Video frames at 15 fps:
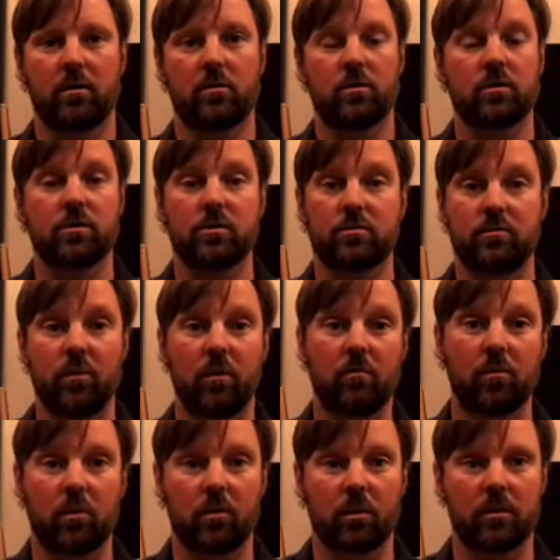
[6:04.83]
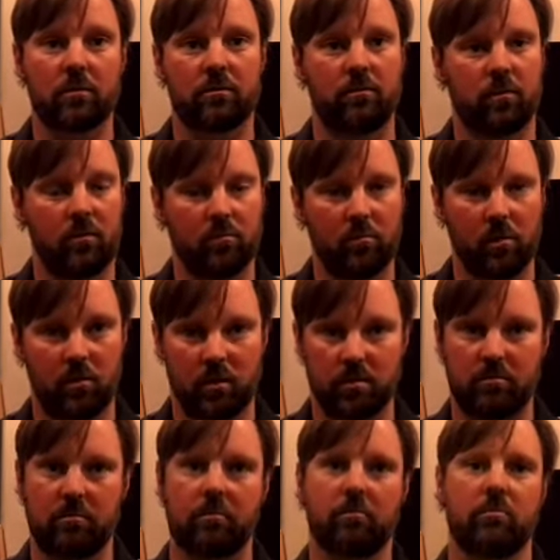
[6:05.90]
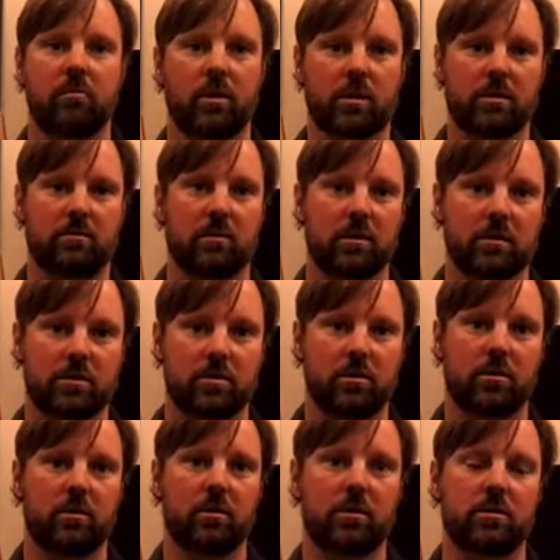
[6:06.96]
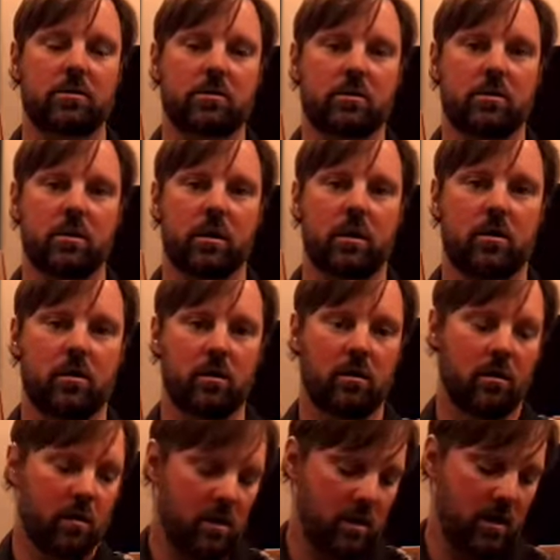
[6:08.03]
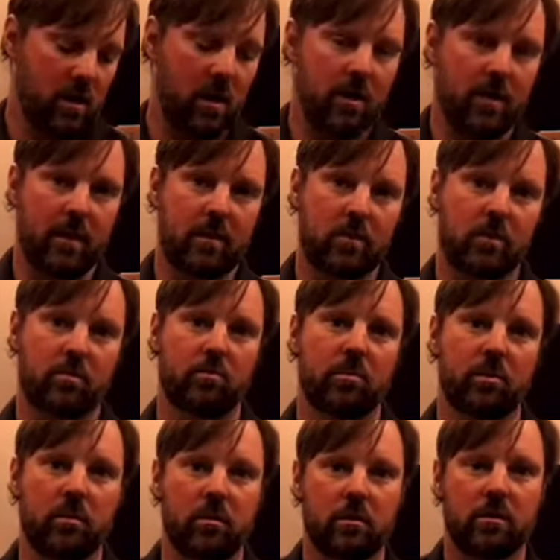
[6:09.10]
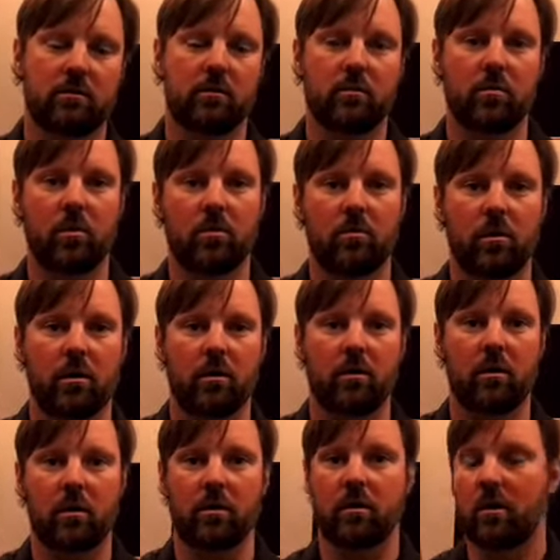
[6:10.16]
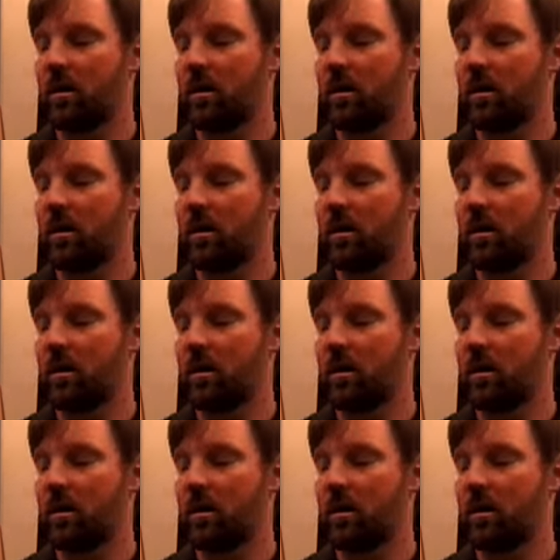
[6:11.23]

You can do foam rolling. Foam rolling brings blood circulation to the area. And then you can put Evil Bone water on.